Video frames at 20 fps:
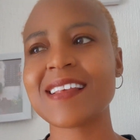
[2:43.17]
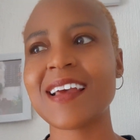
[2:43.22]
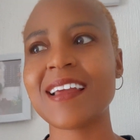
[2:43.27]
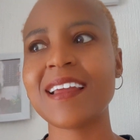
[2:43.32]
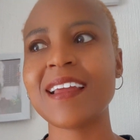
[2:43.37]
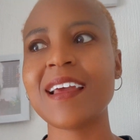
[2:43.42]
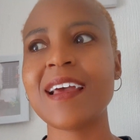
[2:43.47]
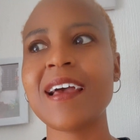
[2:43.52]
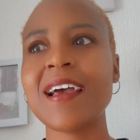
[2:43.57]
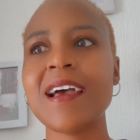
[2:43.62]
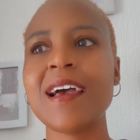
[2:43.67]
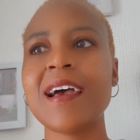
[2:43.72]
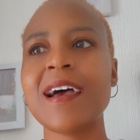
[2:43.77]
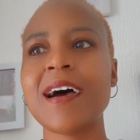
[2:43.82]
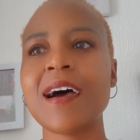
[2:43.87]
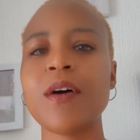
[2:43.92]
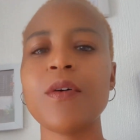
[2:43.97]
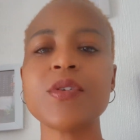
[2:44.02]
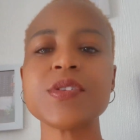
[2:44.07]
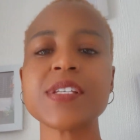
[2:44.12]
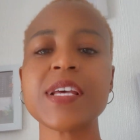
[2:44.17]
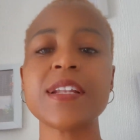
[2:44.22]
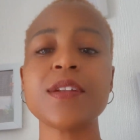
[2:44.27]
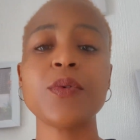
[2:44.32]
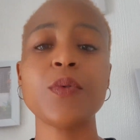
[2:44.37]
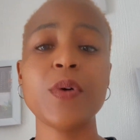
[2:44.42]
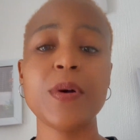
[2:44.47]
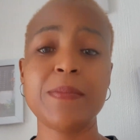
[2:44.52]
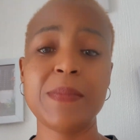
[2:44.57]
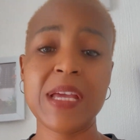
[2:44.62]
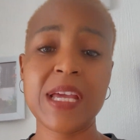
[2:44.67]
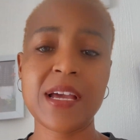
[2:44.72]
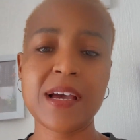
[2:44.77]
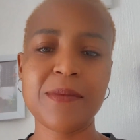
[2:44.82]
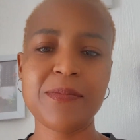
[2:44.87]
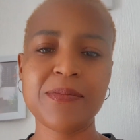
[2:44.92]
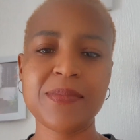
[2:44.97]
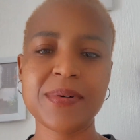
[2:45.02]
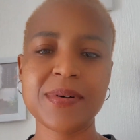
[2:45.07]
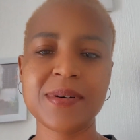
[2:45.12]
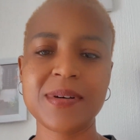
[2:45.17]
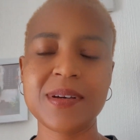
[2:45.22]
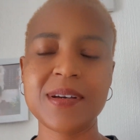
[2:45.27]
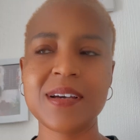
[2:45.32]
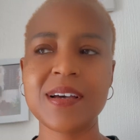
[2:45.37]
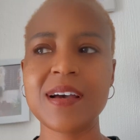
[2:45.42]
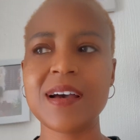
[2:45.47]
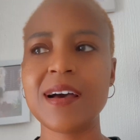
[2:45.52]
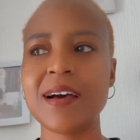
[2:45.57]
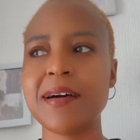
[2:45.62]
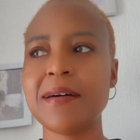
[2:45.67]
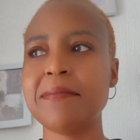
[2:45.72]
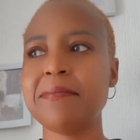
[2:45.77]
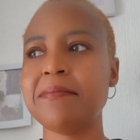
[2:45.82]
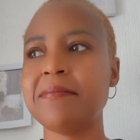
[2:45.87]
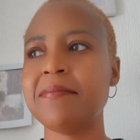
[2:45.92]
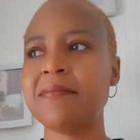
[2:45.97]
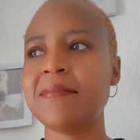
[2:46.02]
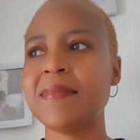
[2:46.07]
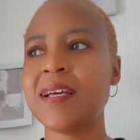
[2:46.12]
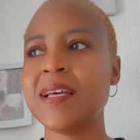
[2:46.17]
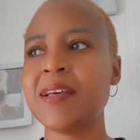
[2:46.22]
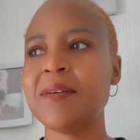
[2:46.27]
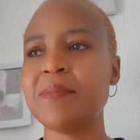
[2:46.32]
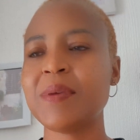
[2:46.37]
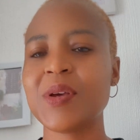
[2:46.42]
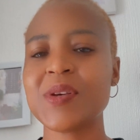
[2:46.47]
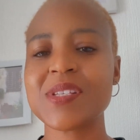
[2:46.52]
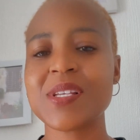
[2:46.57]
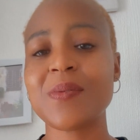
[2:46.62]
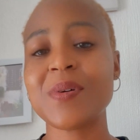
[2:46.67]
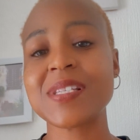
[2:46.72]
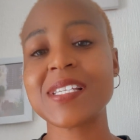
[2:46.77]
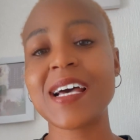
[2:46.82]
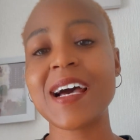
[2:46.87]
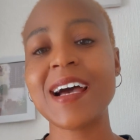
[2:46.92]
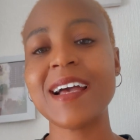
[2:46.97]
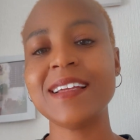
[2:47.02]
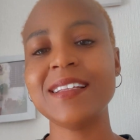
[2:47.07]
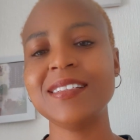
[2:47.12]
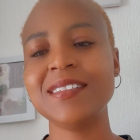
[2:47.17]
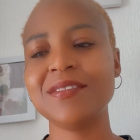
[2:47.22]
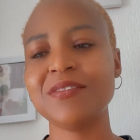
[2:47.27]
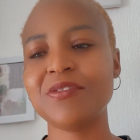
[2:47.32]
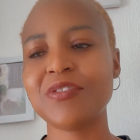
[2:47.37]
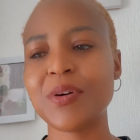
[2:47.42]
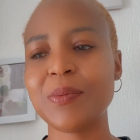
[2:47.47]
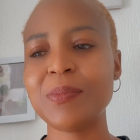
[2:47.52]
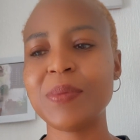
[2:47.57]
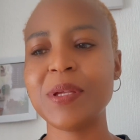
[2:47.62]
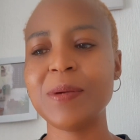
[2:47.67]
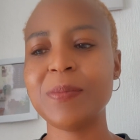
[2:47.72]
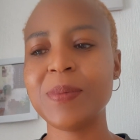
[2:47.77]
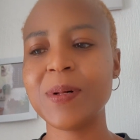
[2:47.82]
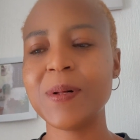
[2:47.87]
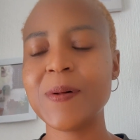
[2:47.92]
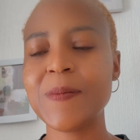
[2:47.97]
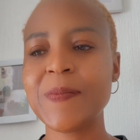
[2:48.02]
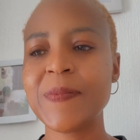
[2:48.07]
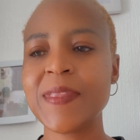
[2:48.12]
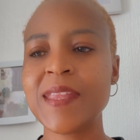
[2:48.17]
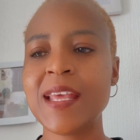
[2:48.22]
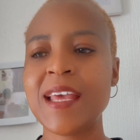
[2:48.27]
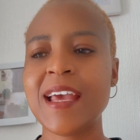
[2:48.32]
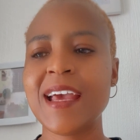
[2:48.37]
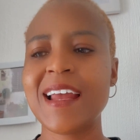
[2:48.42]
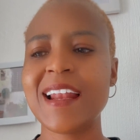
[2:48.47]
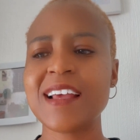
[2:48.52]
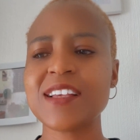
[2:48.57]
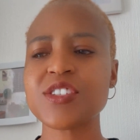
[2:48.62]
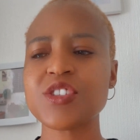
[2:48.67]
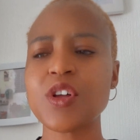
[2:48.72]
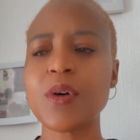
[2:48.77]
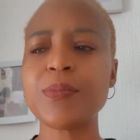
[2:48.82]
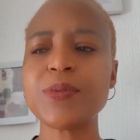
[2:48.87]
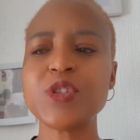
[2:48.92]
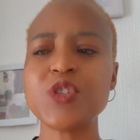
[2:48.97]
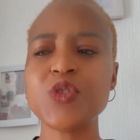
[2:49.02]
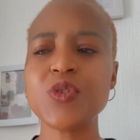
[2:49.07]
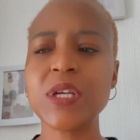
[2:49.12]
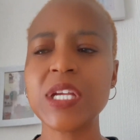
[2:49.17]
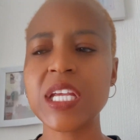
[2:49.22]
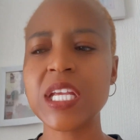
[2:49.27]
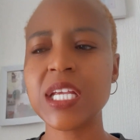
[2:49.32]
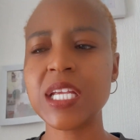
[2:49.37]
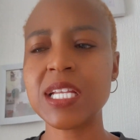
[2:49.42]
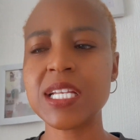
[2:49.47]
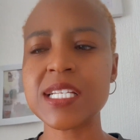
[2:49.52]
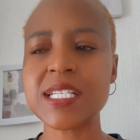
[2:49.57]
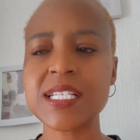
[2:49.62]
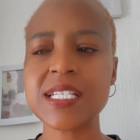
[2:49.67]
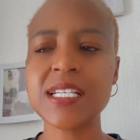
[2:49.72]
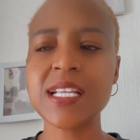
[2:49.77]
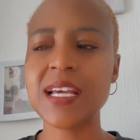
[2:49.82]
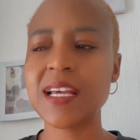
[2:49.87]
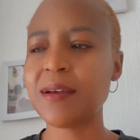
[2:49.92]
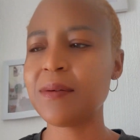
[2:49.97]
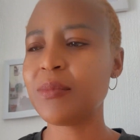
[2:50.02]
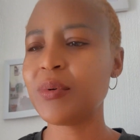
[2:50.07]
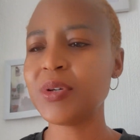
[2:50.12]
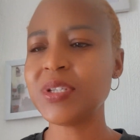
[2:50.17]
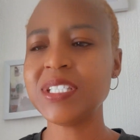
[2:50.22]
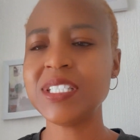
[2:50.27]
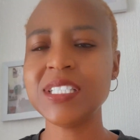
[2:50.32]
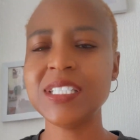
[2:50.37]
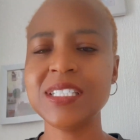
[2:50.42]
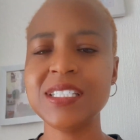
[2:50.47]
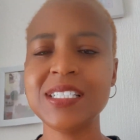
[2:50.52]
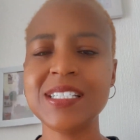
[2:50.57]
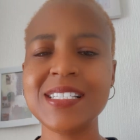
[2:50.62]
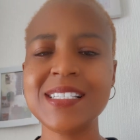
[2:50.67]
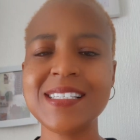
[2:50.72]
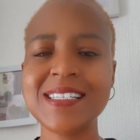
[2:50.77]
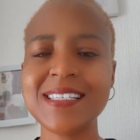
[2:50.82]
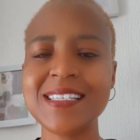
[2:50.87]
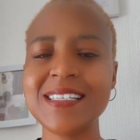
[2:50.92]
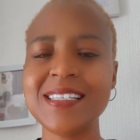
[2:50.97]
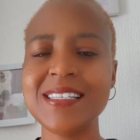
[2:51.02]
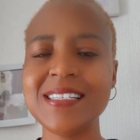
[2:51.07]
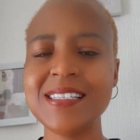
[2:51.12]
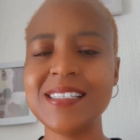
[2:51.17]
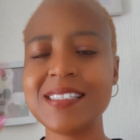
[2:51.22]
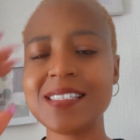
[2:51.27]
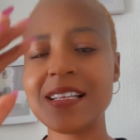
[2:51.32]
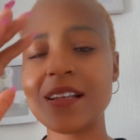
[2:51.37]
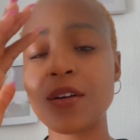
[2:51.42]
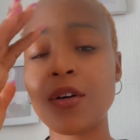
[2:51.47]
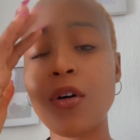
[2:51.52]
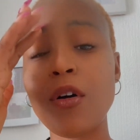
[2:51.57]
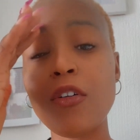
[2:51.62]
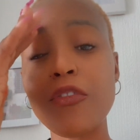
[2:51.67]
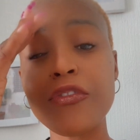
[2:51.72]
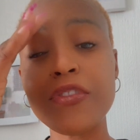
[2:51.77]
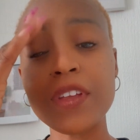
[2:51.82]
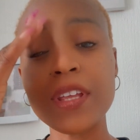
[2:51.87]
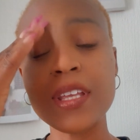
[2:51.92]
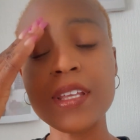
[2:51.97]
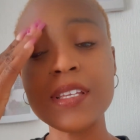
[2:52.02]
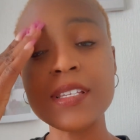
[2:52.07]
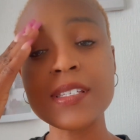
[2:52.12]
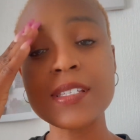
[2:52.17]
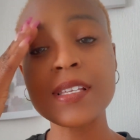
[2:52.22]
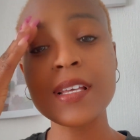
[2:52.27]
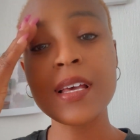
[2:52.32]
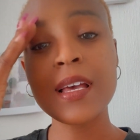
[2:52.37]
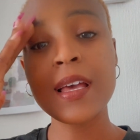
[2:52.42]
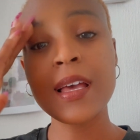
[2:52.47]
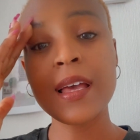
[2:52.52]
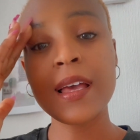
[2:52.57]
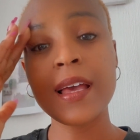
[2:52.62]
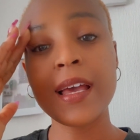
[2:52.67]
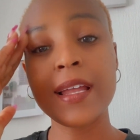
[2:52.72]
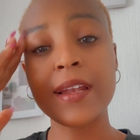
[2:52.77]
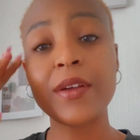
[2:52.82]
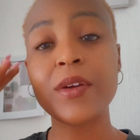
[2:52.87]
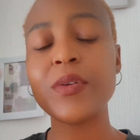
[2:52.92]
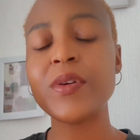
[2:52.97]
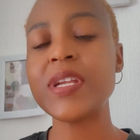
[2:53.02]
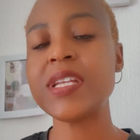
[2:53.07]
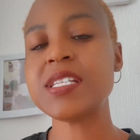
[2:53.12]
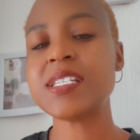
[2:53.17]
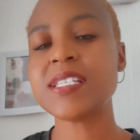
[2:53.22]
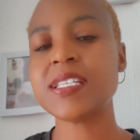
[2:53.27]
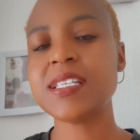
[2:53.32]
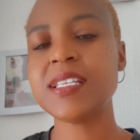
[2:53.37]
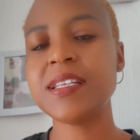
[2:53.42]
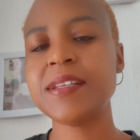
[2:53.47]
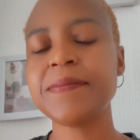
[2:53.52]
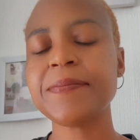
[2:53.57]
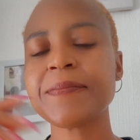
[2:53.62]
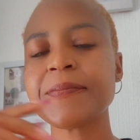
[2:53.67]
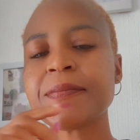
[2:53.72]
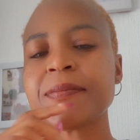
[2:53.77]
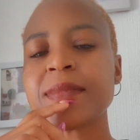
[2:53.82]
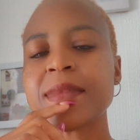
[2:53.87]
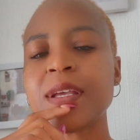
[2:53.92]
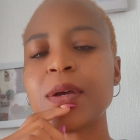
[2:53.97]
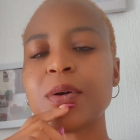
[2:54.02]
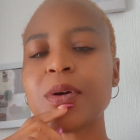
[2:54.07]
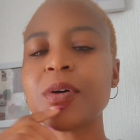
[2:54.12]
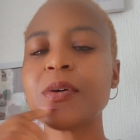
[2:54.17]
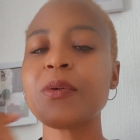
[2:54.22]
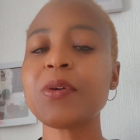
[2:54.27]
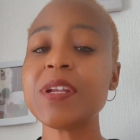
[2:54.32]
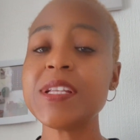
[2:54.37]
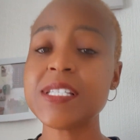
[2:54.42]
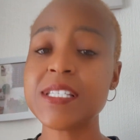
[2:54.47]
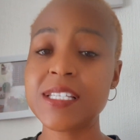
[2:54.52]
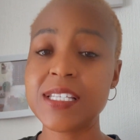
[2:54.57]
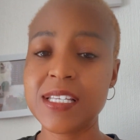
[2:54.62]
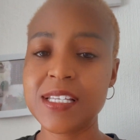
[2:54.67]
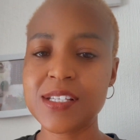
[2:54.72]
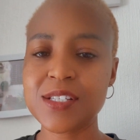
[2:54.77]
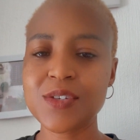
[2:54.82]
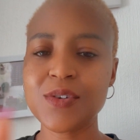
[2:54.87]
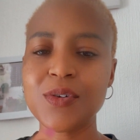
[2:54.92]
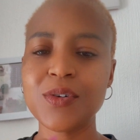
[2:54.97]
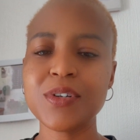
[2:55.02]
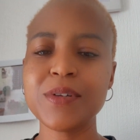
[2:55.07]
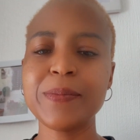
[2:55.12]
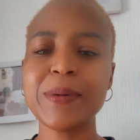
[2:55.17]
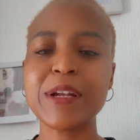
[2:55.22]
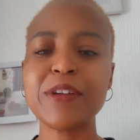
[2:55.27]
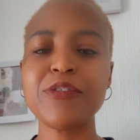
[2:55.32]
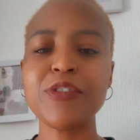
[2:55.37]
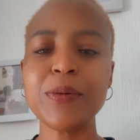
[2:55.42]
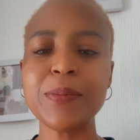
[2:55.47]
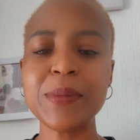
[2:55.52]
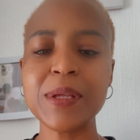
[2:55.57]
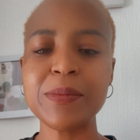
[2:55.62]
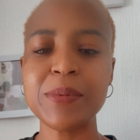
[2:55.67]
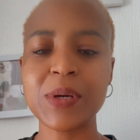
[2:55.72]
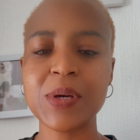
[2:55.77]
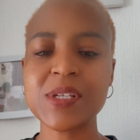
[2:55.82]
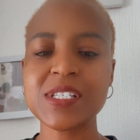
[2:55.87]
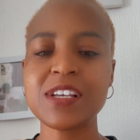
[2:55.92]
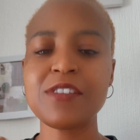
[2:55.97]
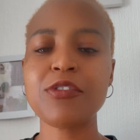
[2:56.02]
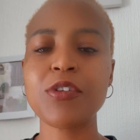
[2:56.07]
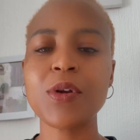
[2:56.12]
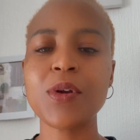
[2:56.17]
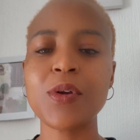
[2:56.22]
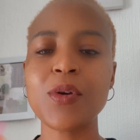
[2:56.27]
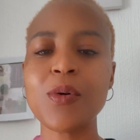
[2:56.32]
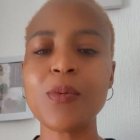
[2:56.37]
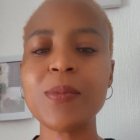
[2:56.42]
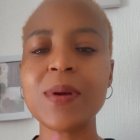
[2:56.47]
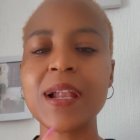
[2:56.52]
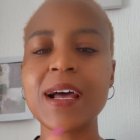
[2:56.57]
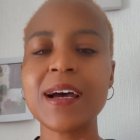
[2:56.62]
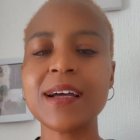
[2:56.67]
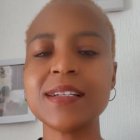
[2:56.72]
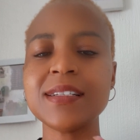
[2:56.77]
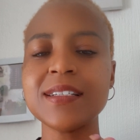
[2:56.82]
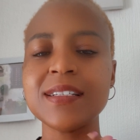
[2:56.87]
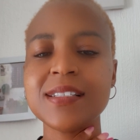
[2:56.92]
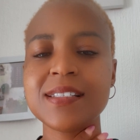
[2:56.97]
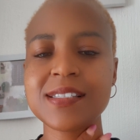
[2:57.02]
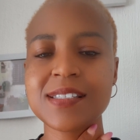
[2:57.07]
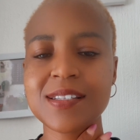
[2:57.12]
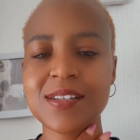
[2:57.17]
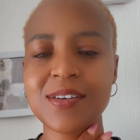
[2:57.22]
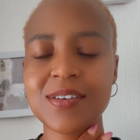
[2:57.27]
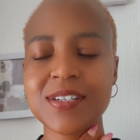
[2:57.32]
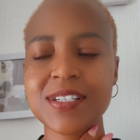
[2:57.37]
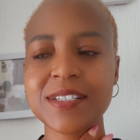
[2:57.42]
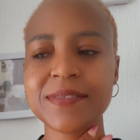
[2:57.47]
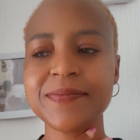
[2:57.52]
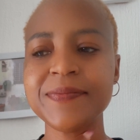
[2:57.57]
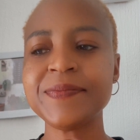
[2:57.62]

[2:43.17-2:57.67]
I, I always had to wear makeup um, because I was hiding from people. And I stopped drinking uh, body teas and coffees and green tea. Green tea is good, but for me, because I've got low blood, it's not.